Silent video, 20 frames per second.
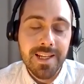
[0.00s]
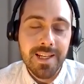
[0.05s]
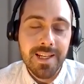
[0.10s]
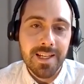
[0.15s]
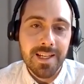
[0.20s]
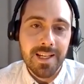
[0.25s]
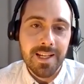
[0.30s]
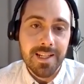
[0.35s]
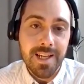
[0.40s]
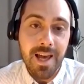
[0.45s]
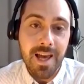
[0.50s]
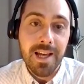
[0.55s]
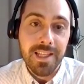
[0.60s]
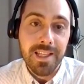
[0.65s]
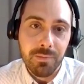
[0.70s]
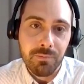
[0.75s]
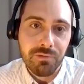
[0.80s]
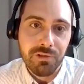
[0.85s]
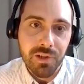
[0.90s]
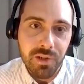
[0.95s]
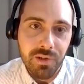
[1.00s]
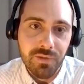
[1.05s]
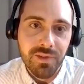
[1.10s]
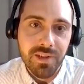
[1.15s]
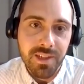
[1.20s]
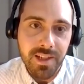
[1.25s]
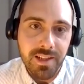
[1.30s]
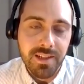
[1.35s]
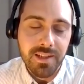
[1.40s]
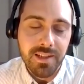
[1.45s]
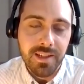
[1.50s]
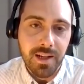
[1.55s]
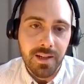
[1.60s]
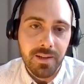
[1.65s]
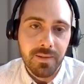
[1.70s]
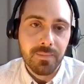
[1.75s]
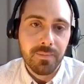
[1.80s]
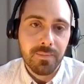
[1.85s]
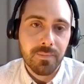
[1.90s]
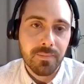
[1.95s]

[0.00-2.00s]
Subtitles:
it has improved since then.